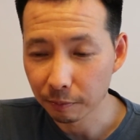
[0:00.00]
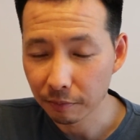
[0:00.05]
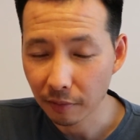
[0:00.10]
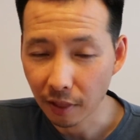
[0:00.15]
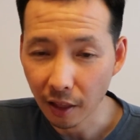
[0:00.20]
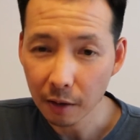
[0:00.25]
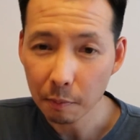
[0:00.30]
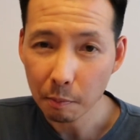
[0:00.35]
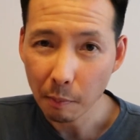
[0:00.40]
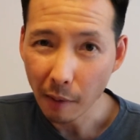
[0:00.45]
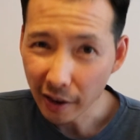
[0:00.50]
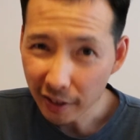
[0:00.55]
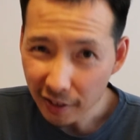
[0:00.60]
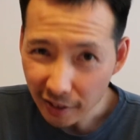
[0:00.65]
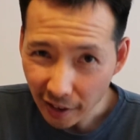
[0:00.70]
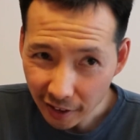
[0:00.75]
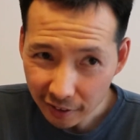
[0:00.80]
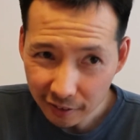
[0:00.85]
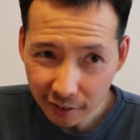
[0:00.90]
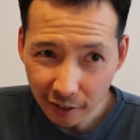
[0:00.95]
they
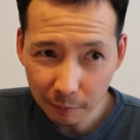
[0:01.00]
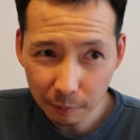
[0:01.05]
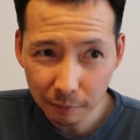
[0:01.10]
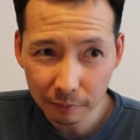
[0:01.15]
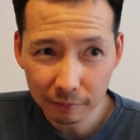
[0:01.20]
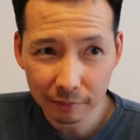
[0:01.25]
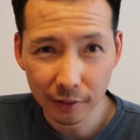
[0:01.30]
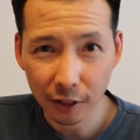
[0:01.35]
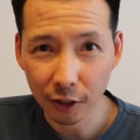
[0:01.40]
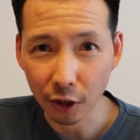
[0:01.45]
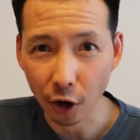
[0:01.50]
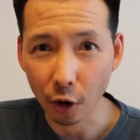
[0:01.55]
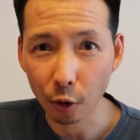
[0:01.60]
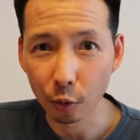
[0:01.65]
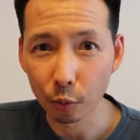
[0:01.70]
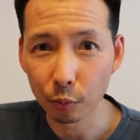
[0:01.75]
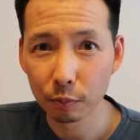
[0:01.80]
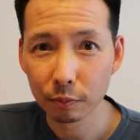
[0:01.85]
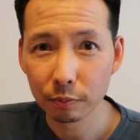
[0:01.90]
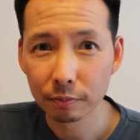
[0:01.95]
might end up,
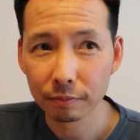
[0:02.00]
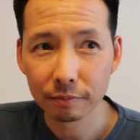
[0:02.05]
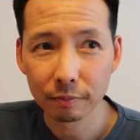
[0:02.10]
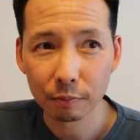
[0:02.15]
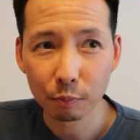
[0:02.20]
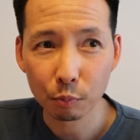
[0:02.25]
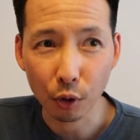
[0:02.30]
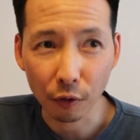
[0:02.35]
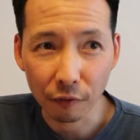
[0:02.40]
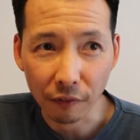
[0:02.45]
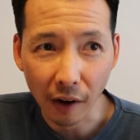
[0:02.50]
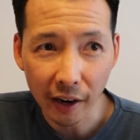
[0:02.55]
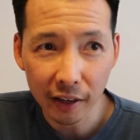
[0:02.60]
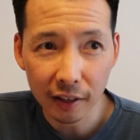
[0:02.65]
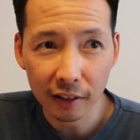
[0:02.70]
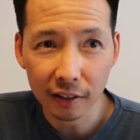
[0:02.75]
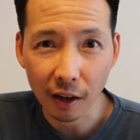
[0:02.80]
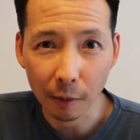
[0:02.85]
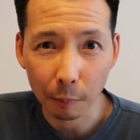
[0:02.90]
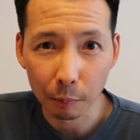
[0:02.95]

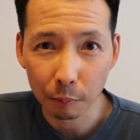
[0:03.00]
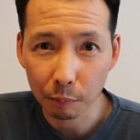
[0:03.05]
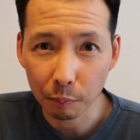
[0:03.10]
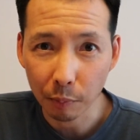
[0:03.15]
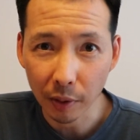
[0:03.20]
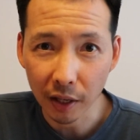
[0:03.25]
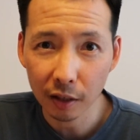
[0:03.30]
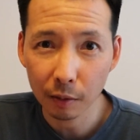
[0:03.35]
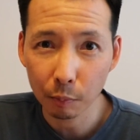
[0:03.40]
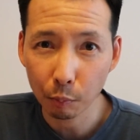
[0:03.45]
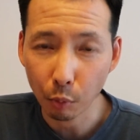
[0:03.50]
providing a big